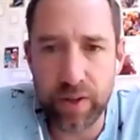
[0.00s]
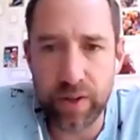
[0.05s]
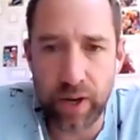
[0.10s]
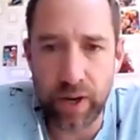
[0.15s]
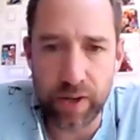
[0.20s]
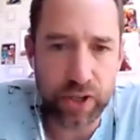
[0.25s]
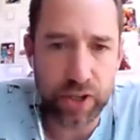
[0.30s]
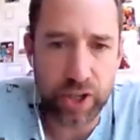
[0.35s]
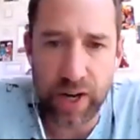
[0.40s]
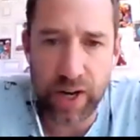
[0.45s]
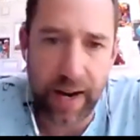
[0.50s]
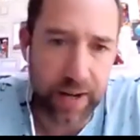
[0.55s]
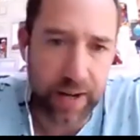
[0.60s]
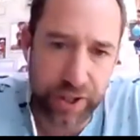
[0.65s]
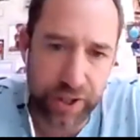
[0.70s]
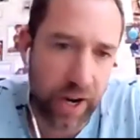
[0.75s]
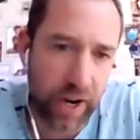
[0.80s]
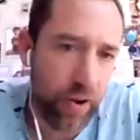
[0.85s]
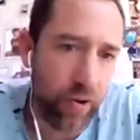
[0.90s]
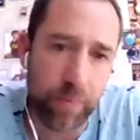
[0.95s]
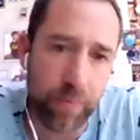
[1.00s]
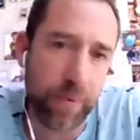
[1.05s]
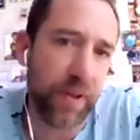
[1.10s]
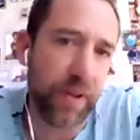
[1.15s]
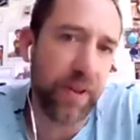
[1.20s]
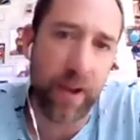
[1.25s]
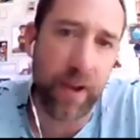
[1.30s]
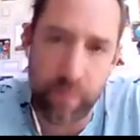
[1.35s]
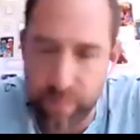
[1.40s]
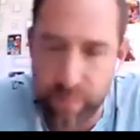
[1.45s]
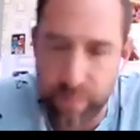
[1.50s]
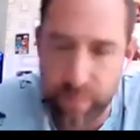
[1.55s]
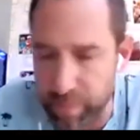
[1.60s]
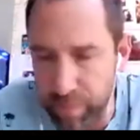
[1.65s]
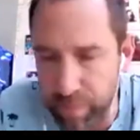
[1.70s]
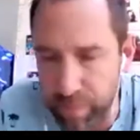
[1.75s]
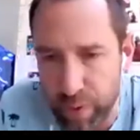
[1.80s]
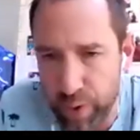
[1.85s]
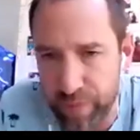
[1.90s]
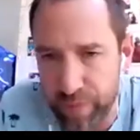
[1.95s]
GHL, but then
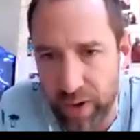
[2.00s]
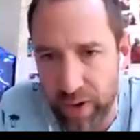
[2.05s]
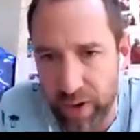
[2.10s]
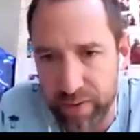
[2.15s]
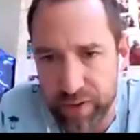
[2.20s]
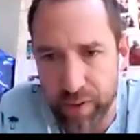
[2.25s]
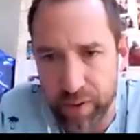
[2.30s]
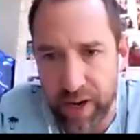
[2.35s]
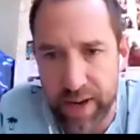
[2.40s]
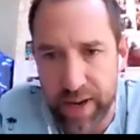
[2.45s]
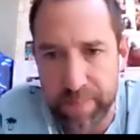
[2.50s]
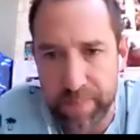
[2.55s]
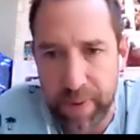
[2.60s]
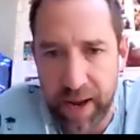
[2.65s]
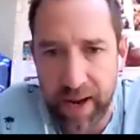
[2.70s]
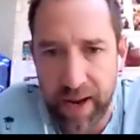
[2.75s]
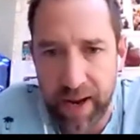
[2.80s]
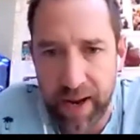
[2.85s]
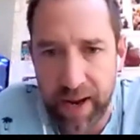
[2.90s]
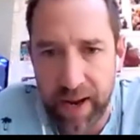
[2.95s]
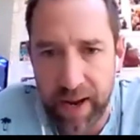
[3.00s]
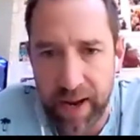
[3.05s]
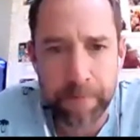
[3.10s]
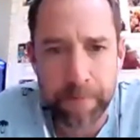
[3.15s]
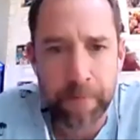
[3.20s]
moved over to Apex.